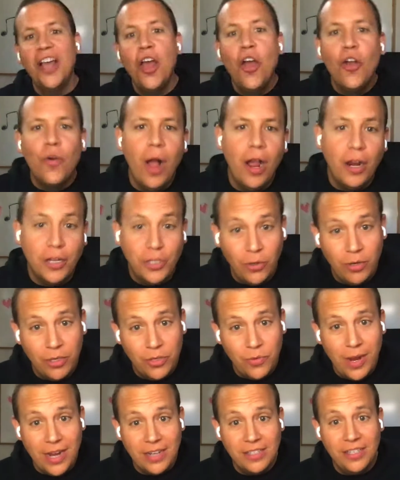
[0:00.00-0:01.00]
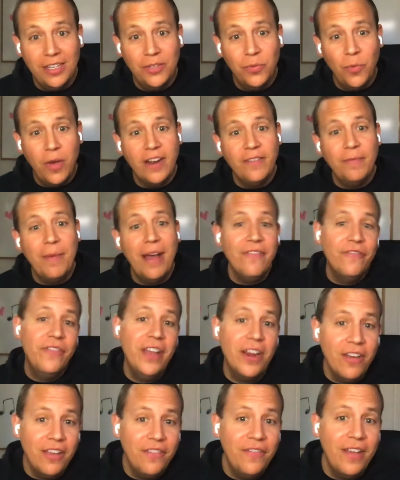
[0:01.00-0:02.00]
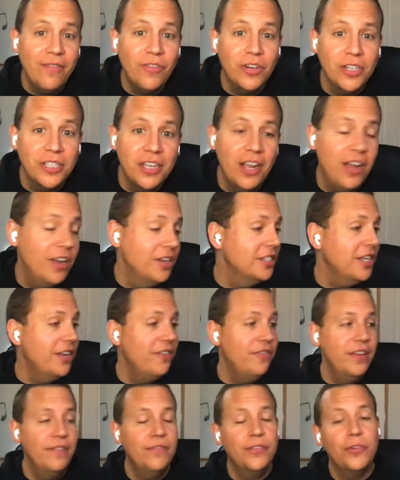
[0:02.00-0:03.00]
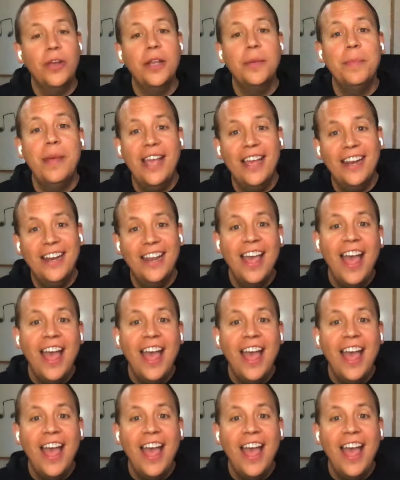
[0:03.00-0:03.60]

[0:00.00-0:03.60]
Rock-A-Saurus Rex is one of my very favorite songs of 5th grade band.